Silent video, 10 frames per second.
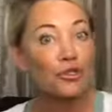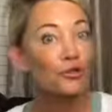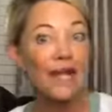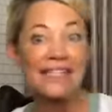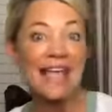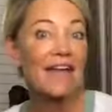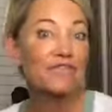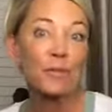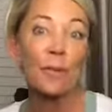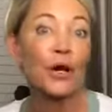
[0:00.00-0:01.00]
2 days
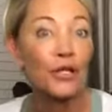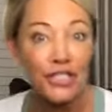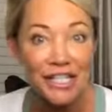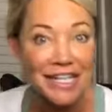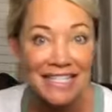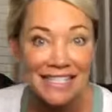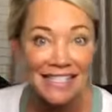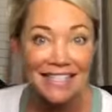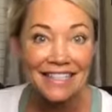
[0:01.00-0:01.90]
after purchase,